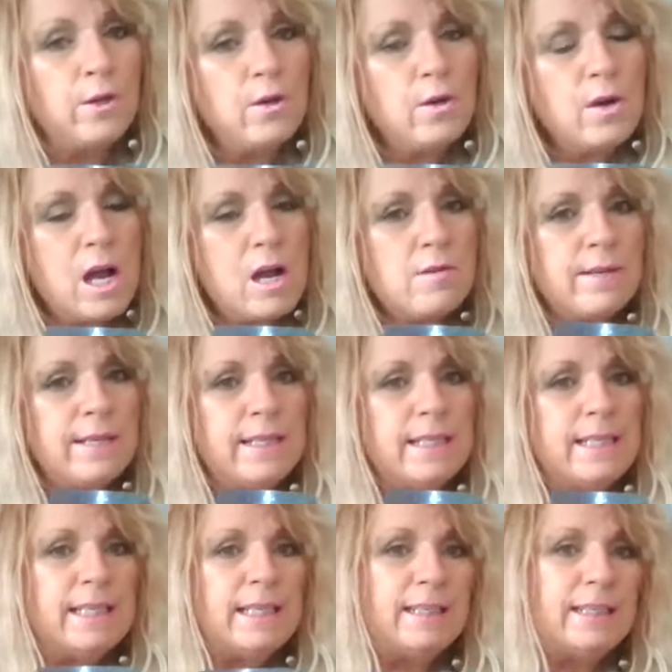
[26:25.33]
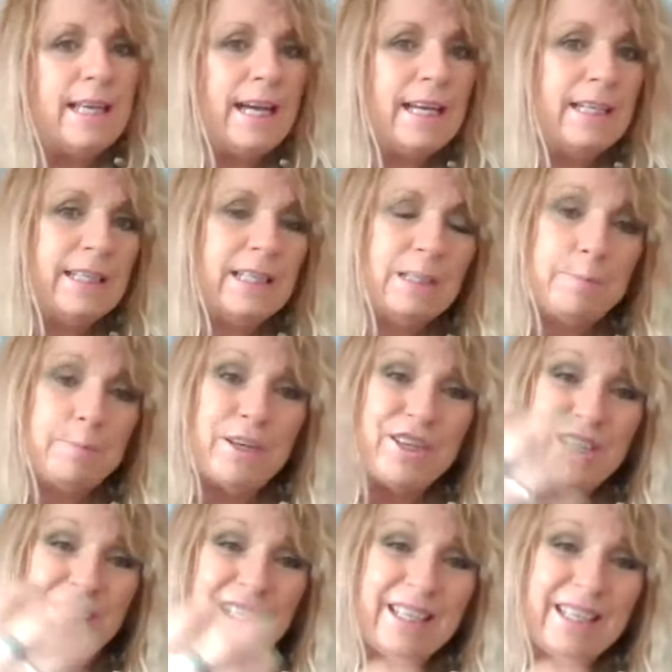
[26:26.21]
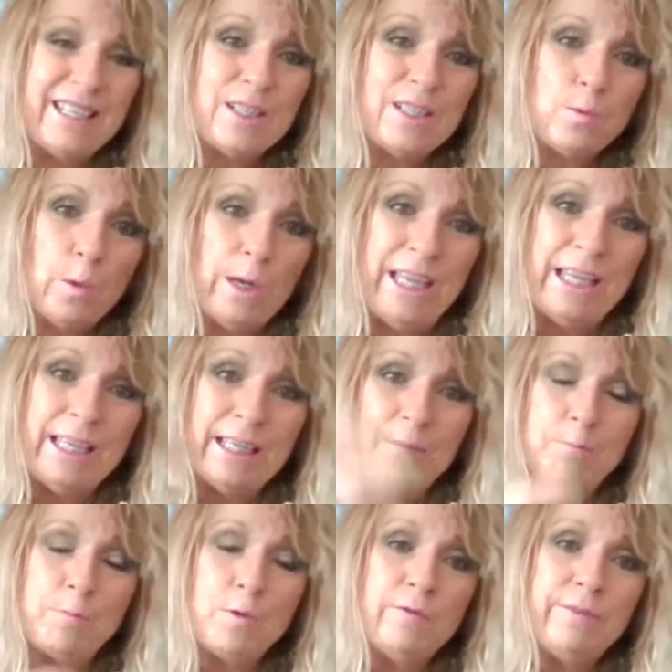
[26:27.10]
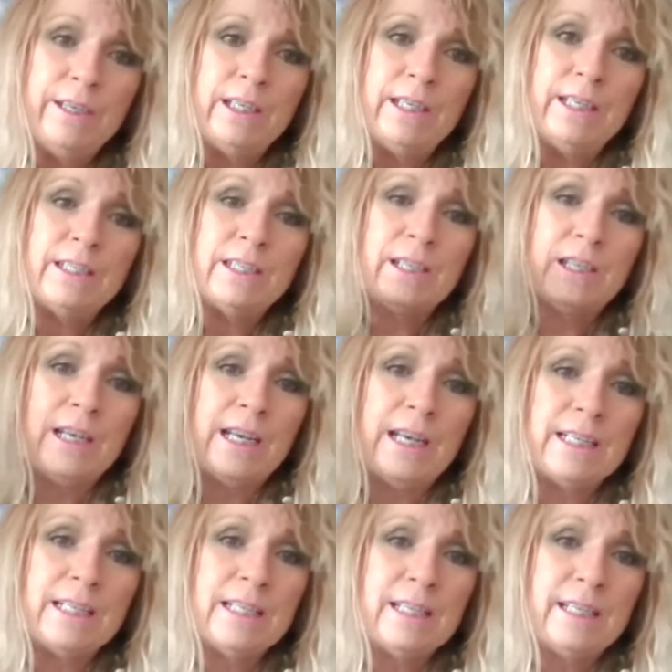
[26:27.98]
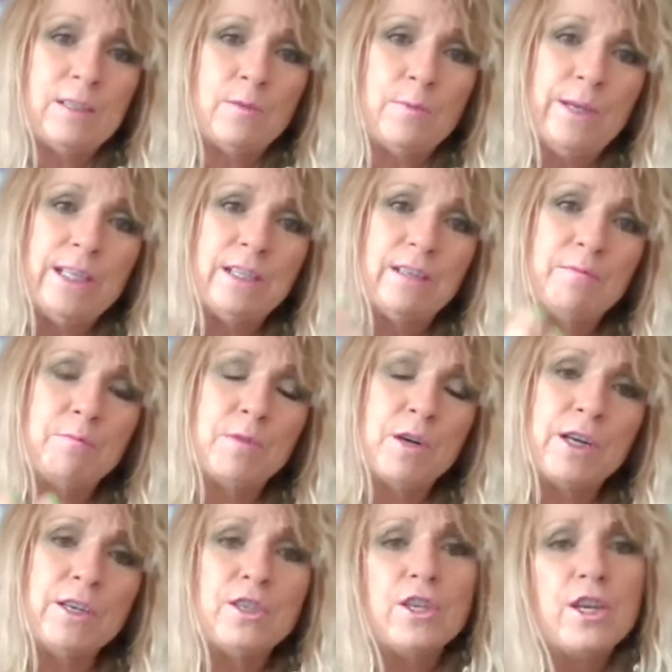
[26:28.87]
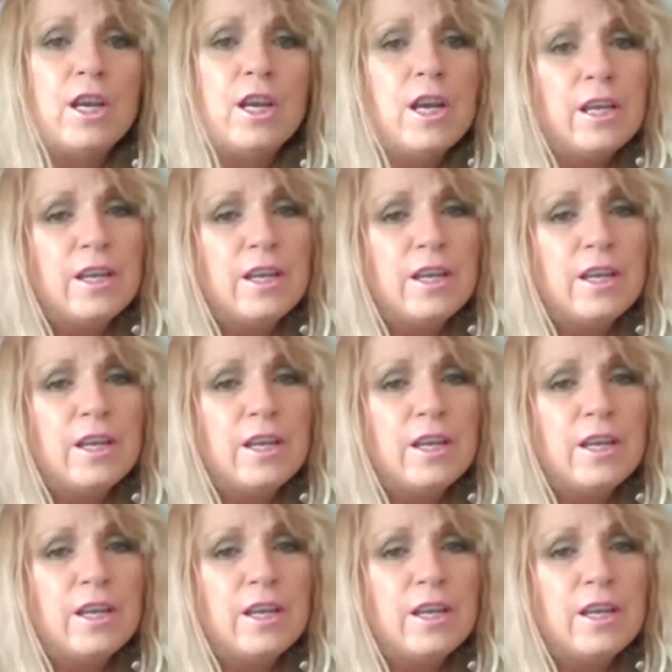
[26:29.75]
You know how I said that, especially this week and moving into the next six weeks of March,